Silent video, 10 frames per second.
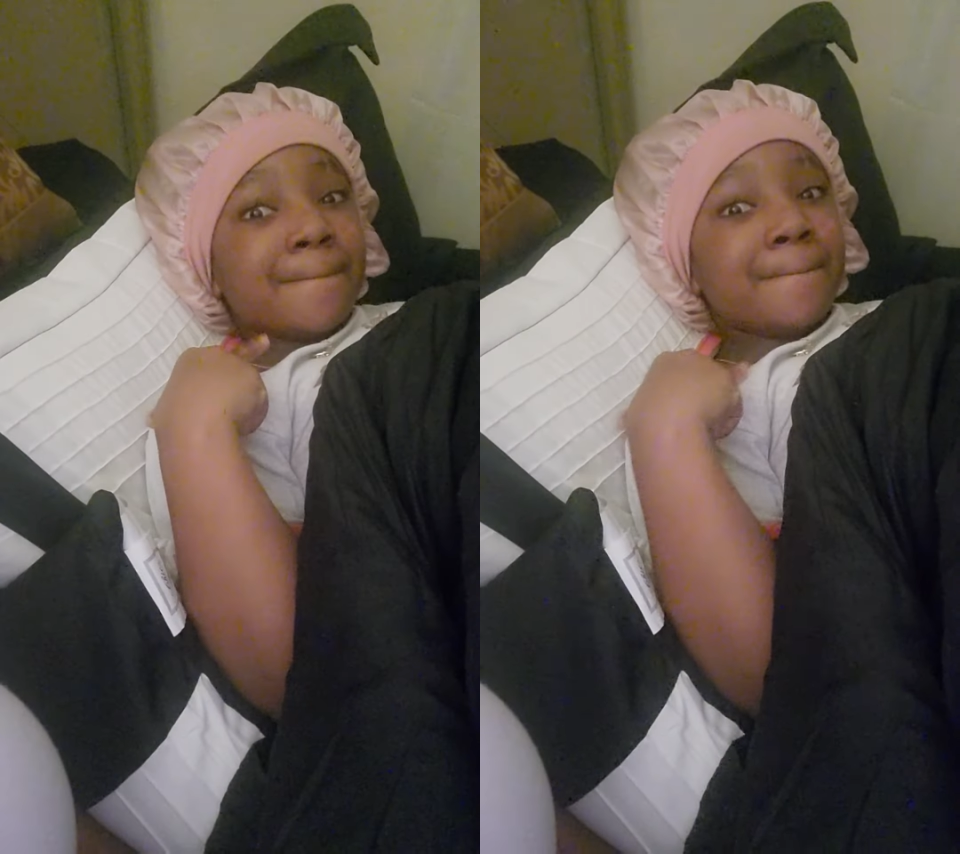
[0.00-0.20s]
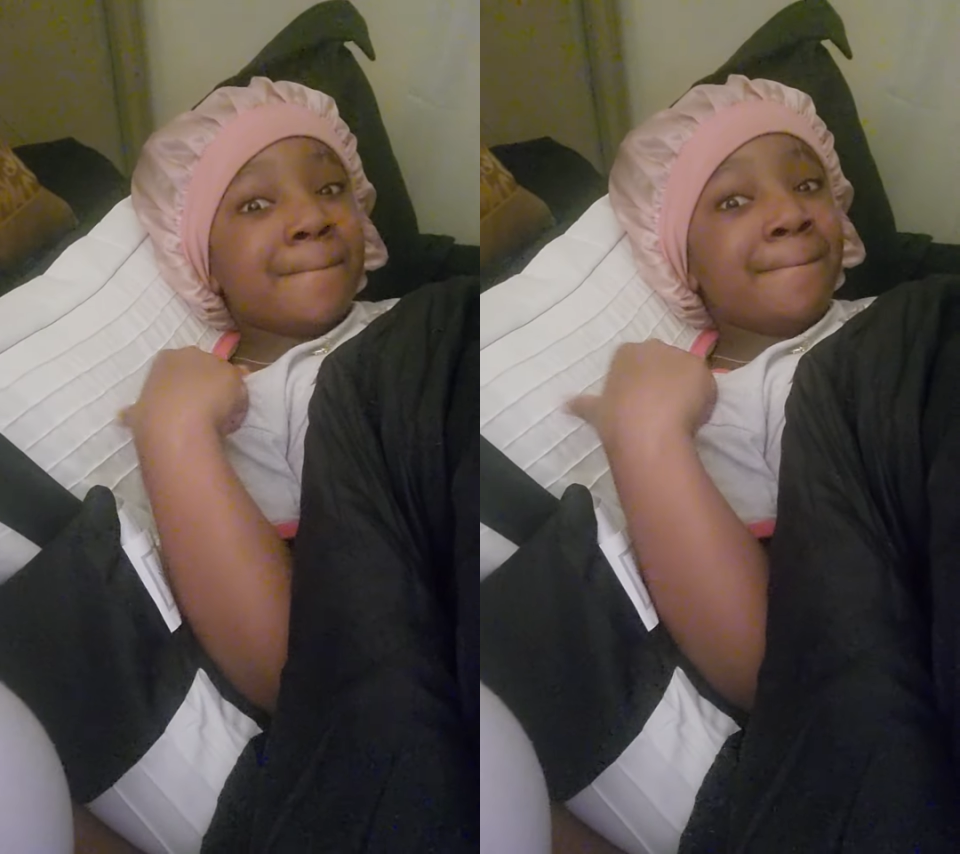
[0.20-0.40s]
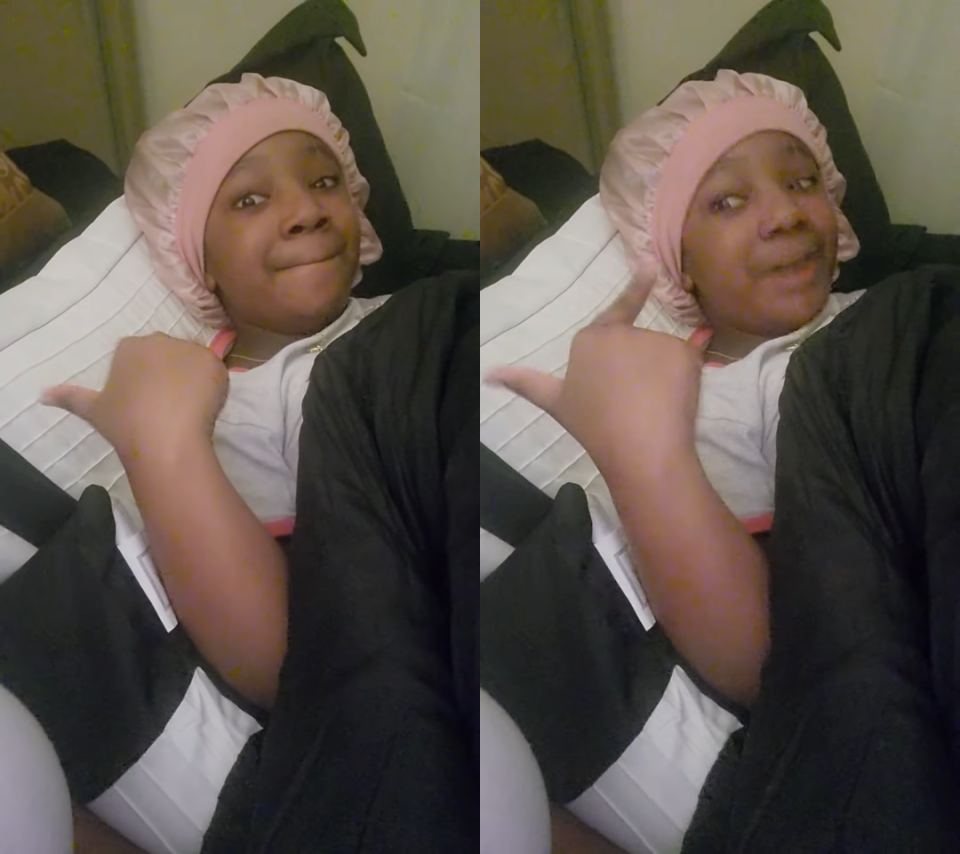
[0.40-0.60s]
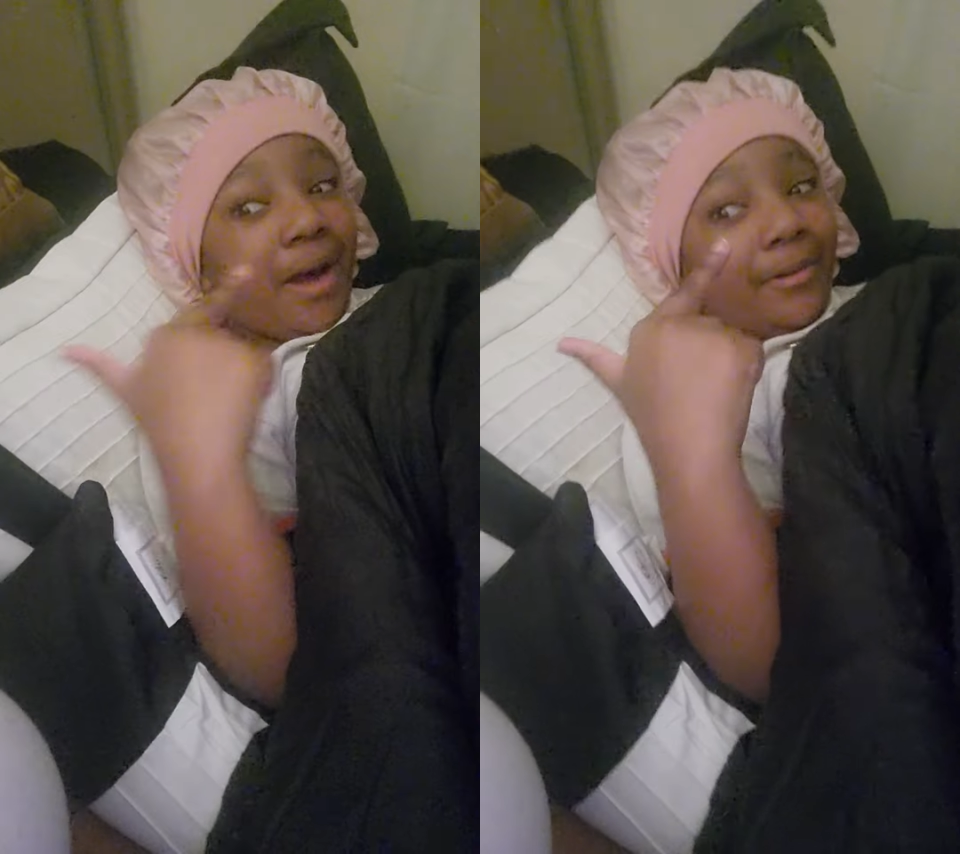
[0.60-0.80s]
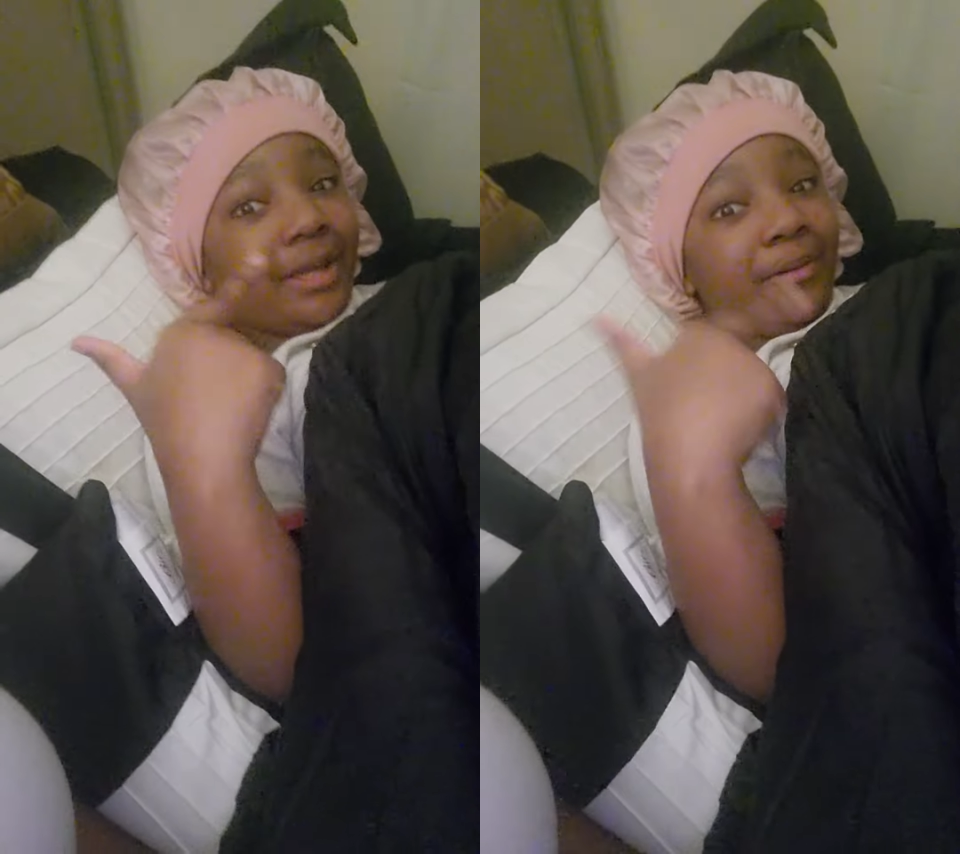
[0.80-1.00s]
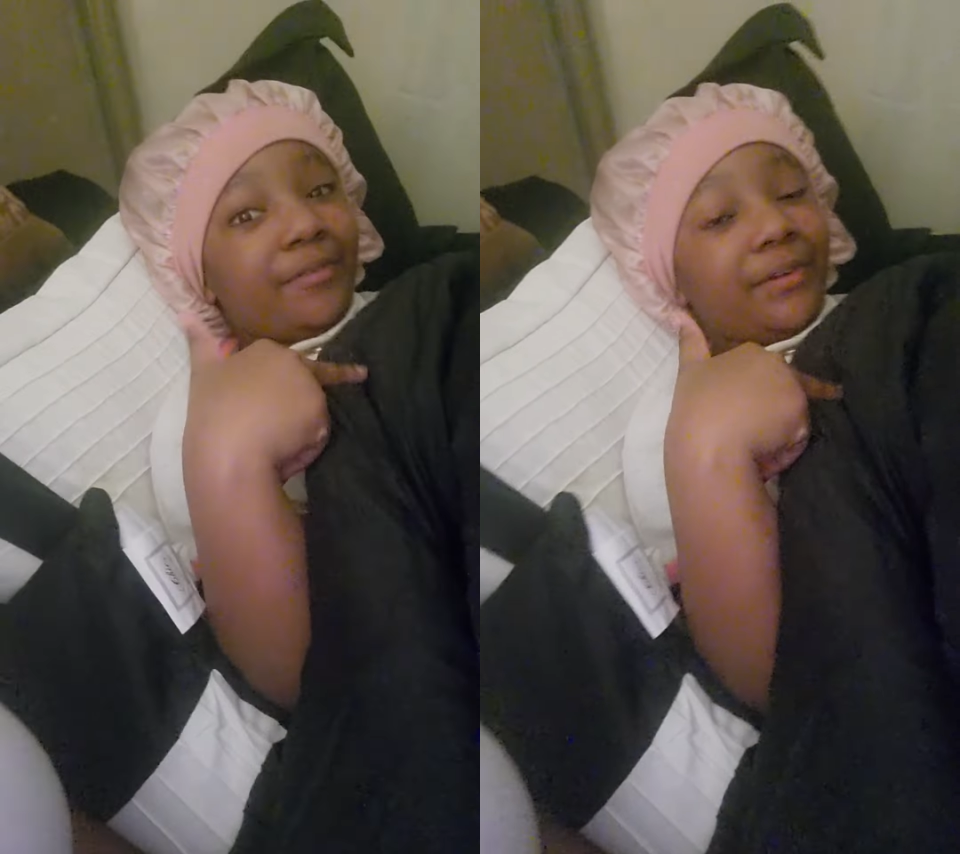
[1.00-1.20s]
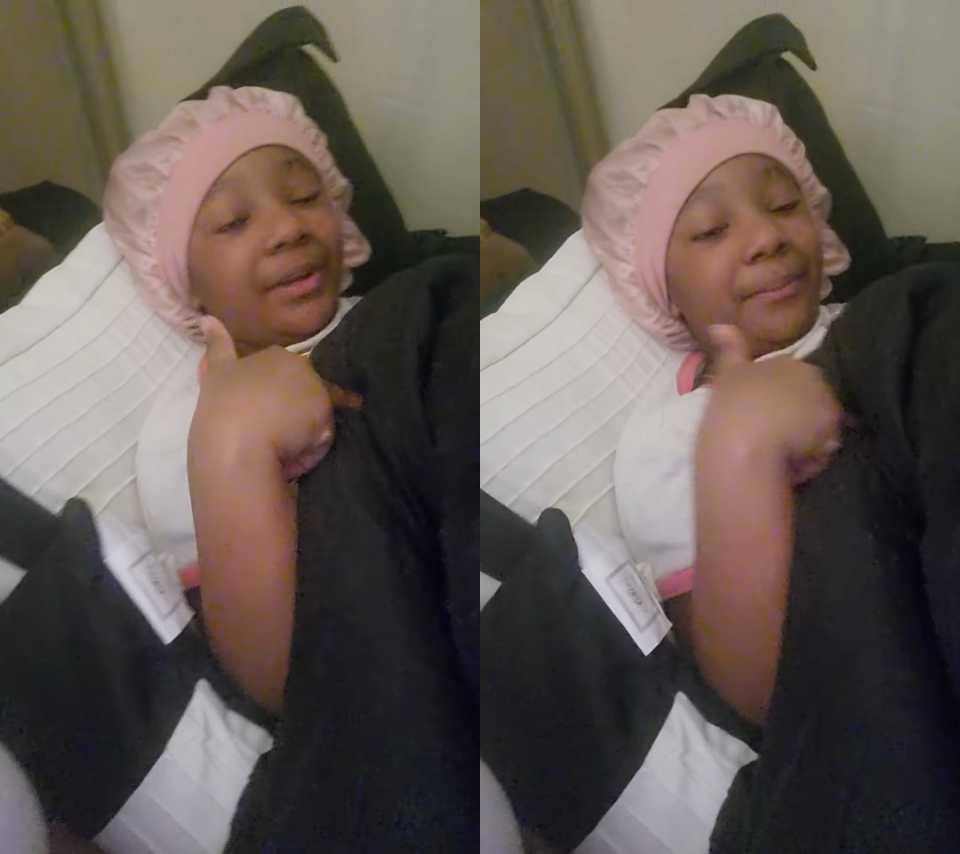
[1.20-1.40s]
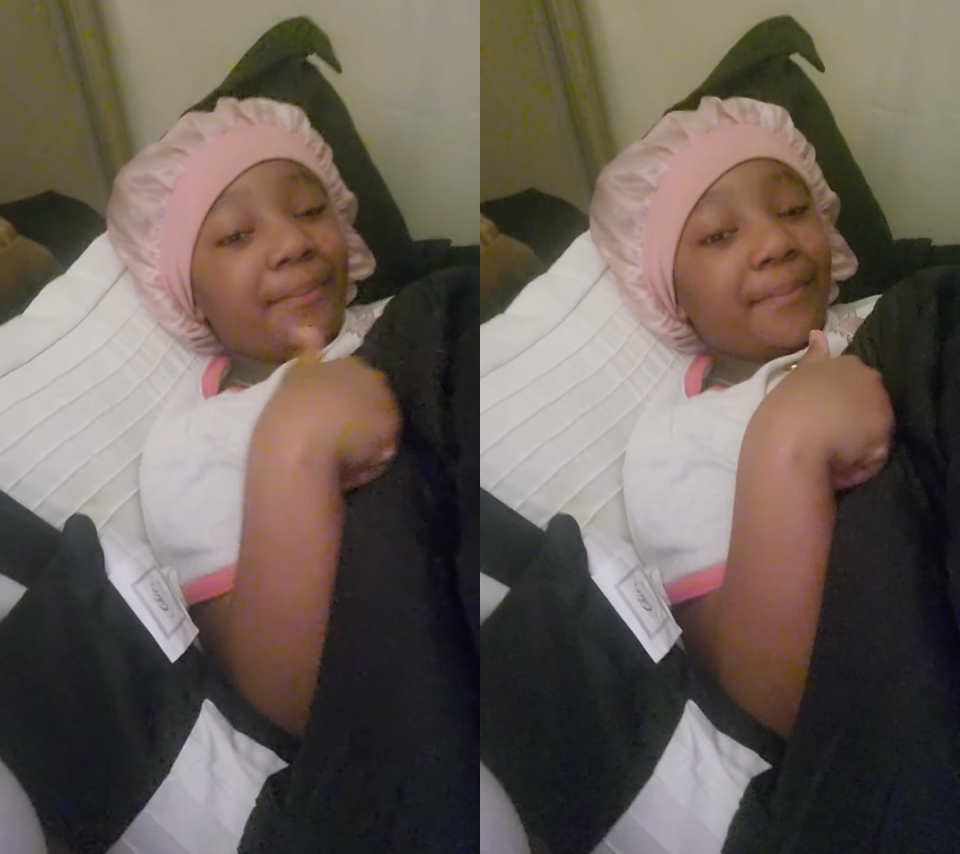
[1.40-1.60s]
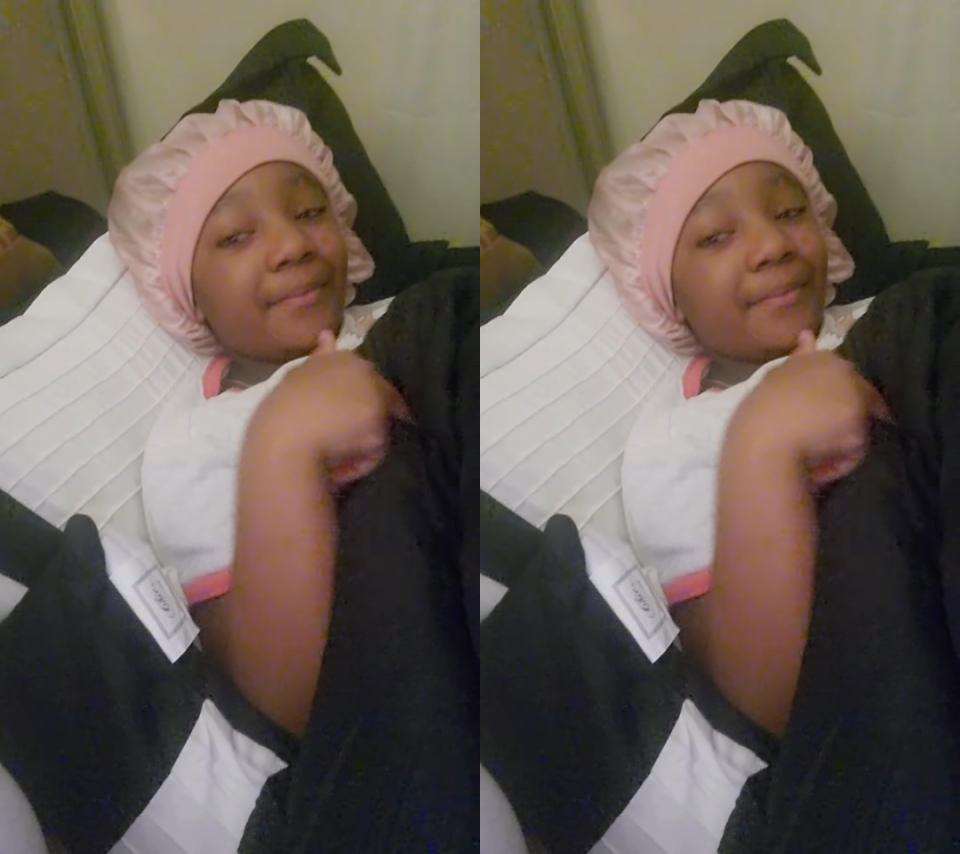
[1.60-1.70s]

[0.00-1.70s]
buy one, get one free.